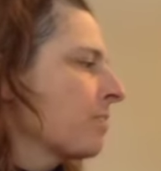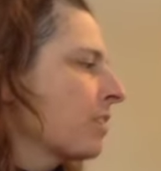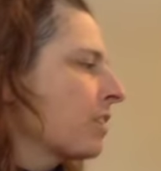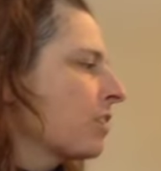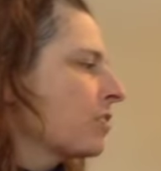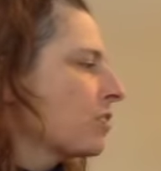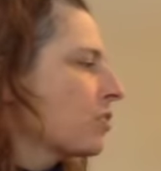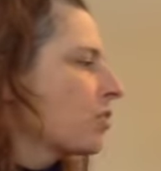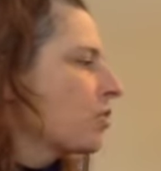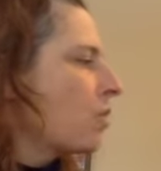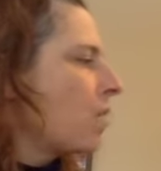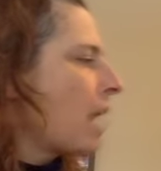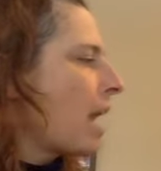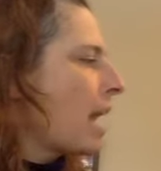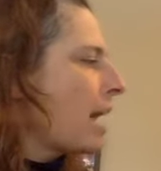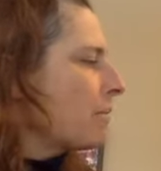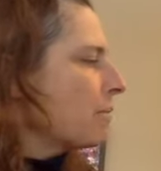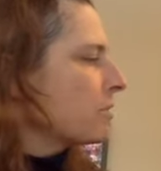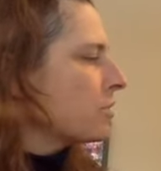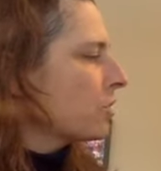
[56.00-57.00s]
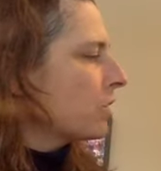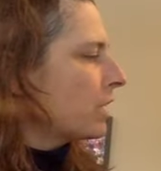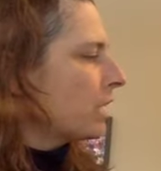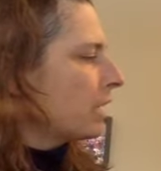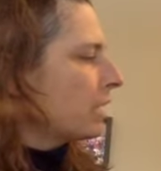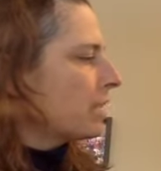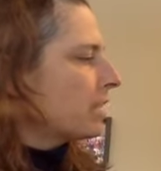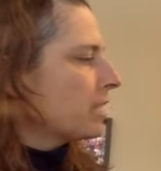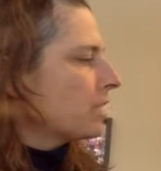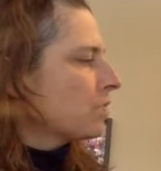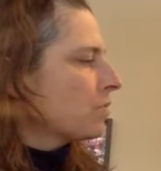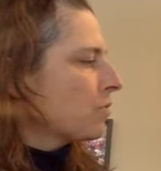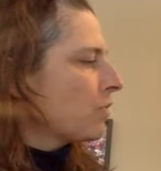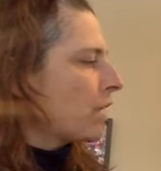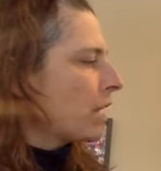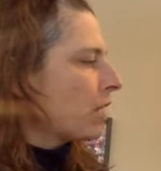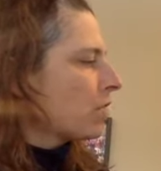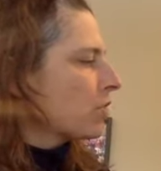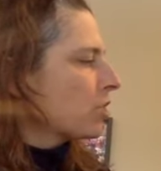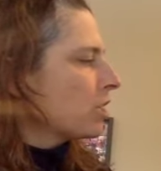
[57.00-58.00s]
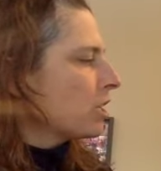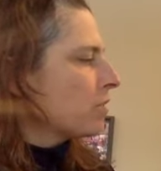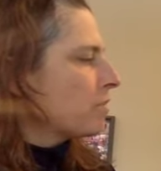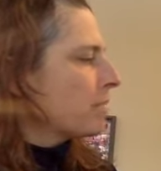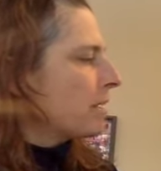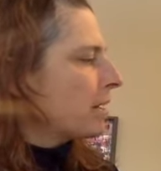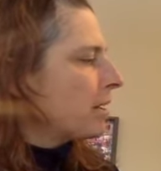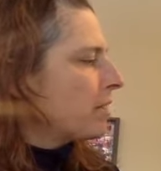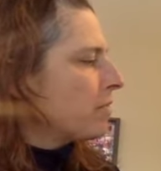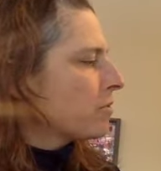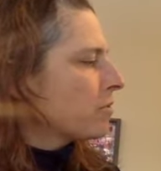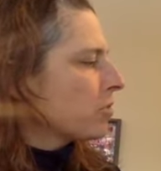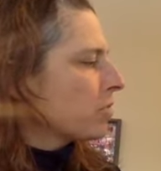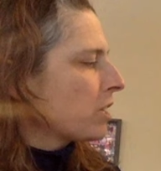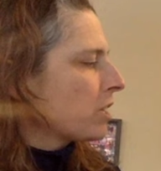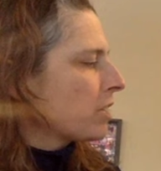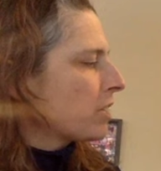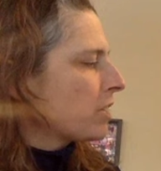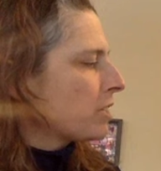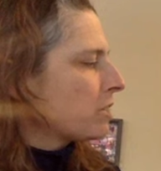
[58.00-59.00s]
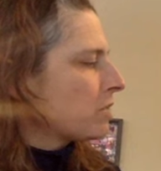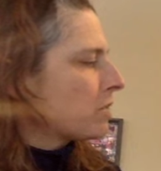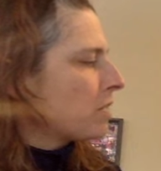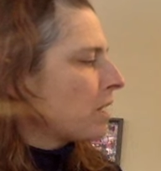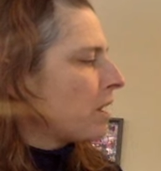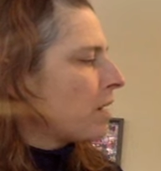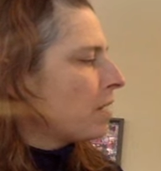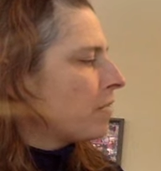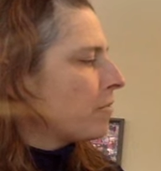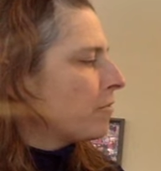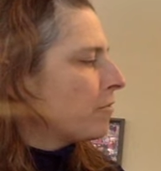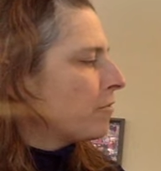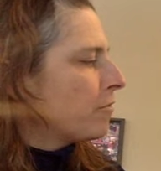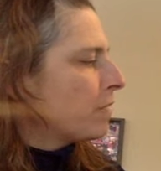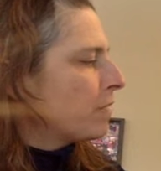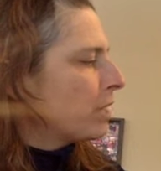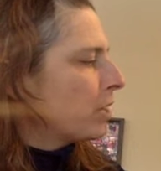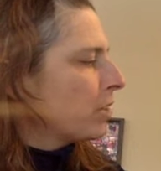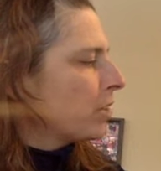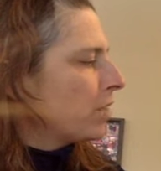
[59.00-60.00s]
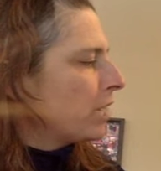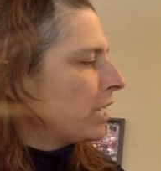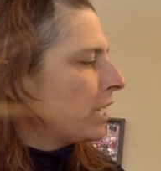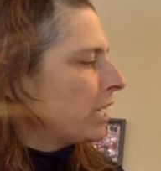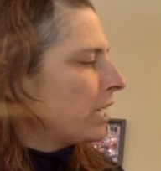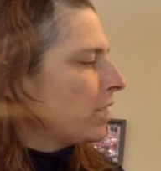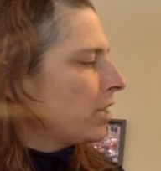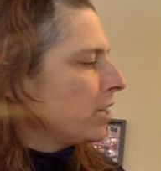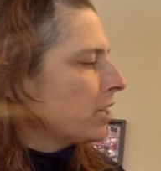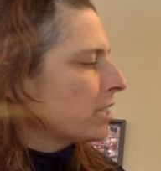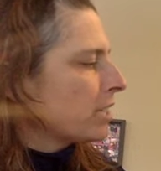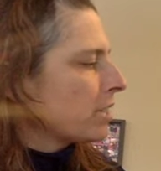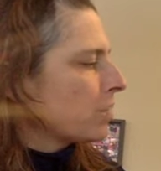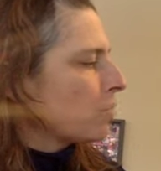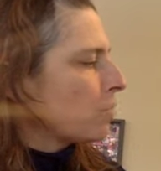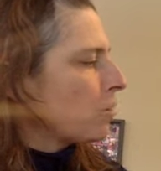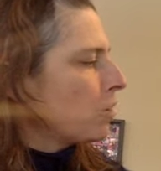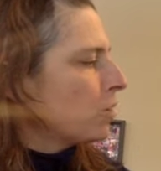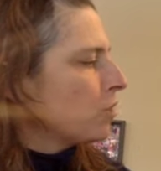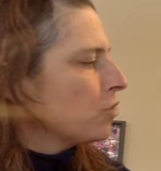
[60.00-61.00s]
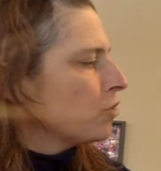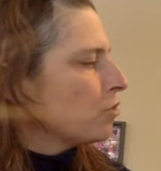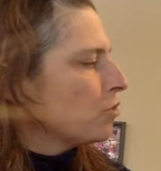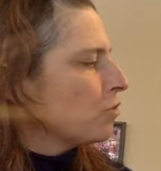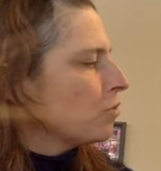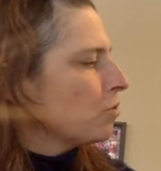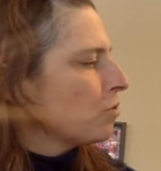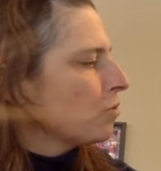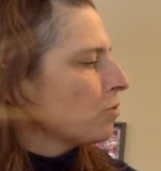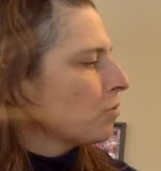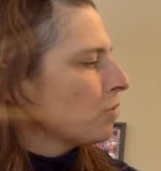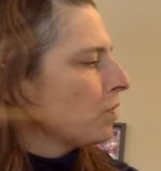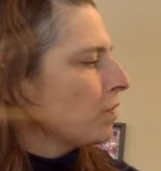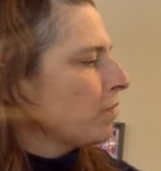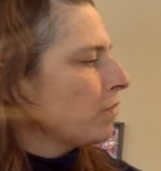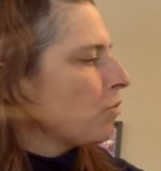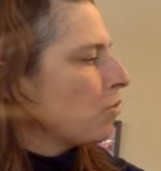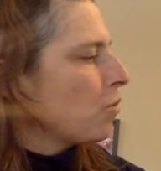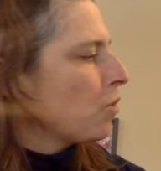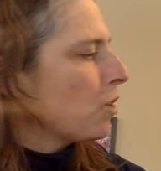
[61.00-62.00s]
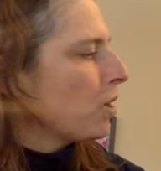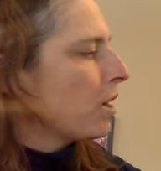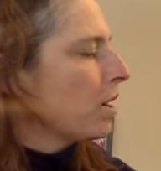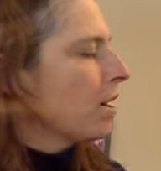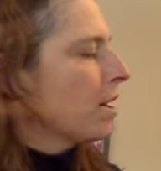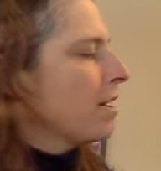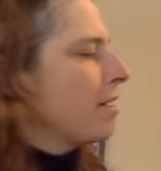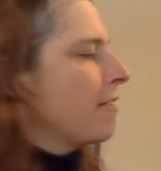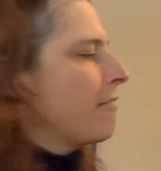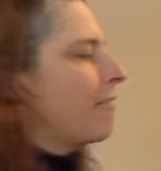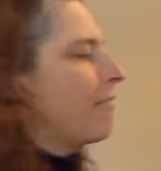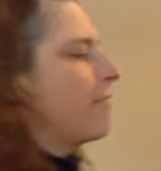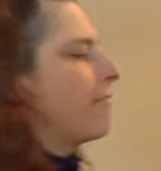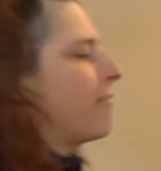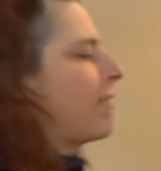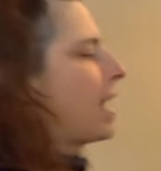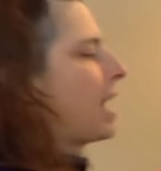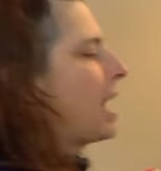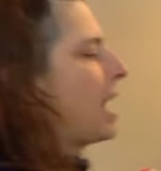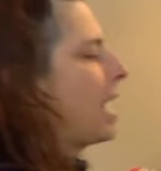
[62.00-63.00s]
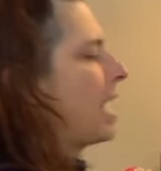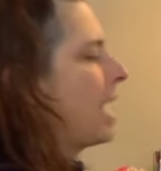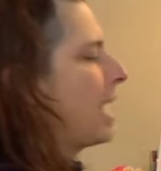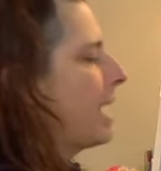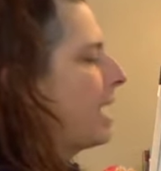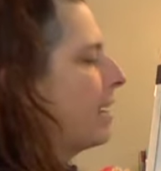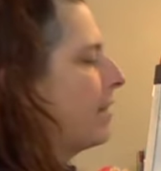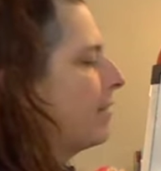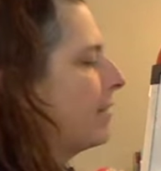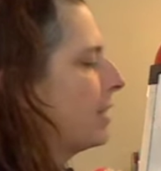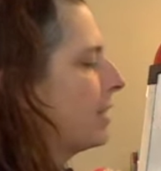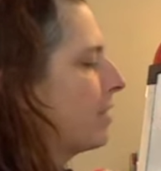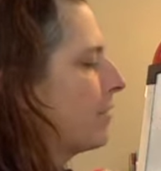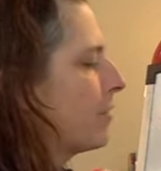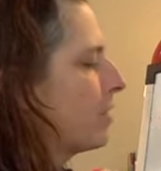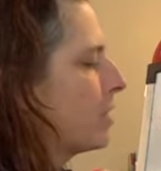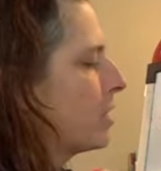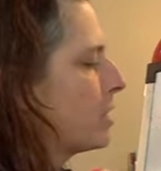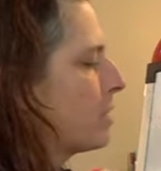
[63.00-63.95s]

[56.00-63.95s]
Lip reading: So I was looking at this fractional amount. I was looking at this figure right here, and it's got 1, 2, 3, 4, 5 different